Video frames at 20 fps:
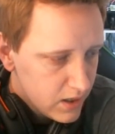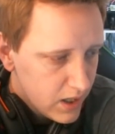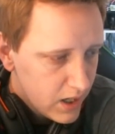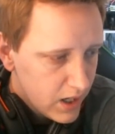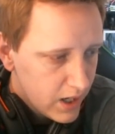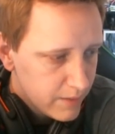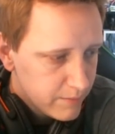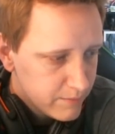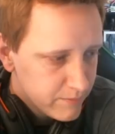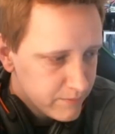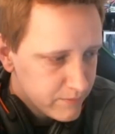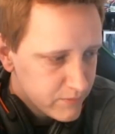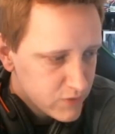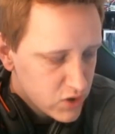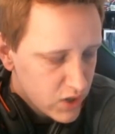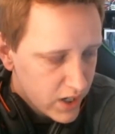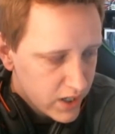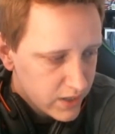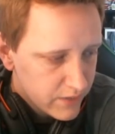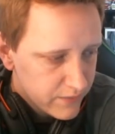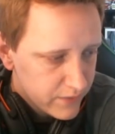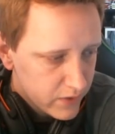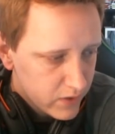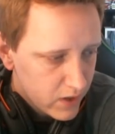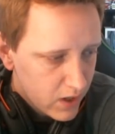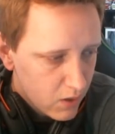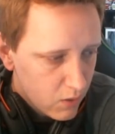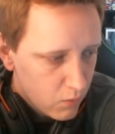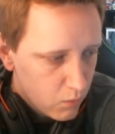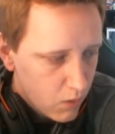I'm trying to figure
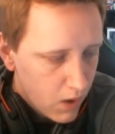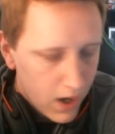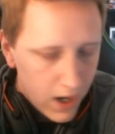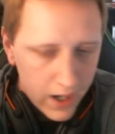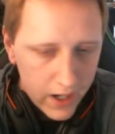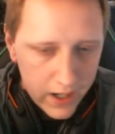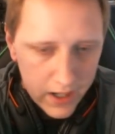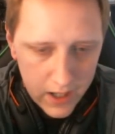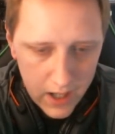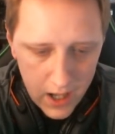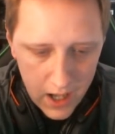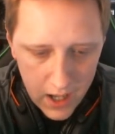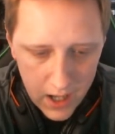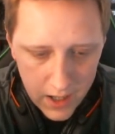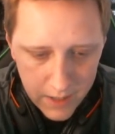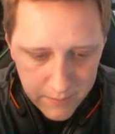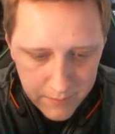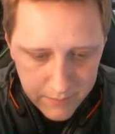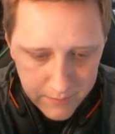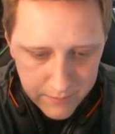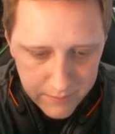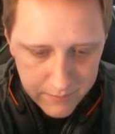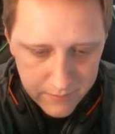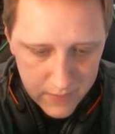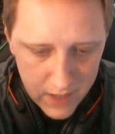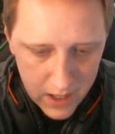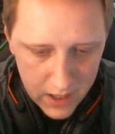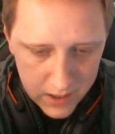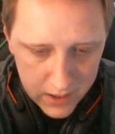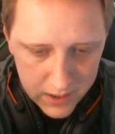out why I'm
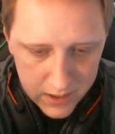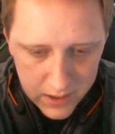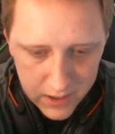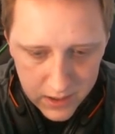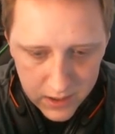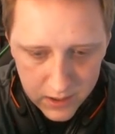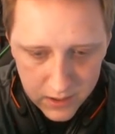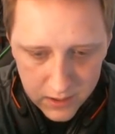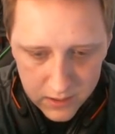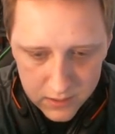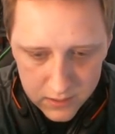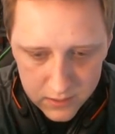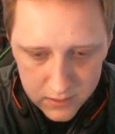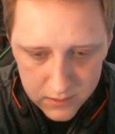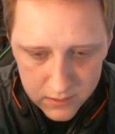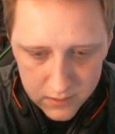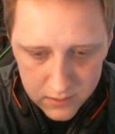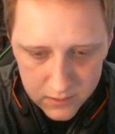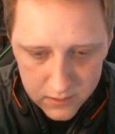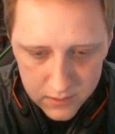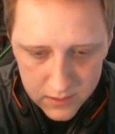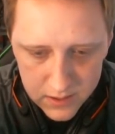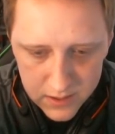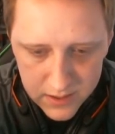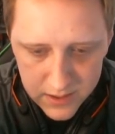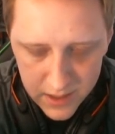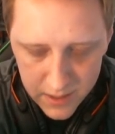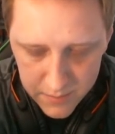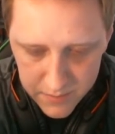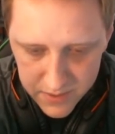not getting the
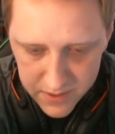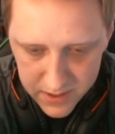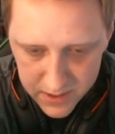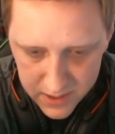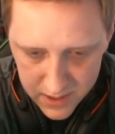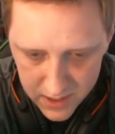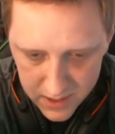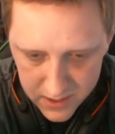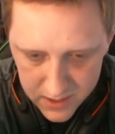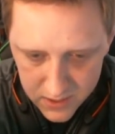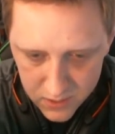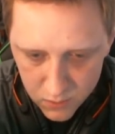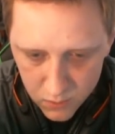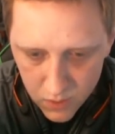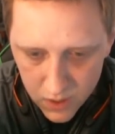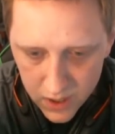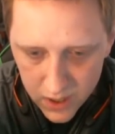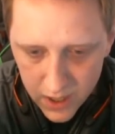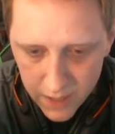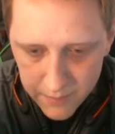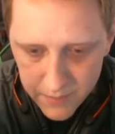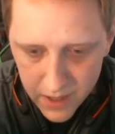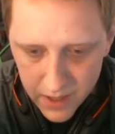same success, or why I'm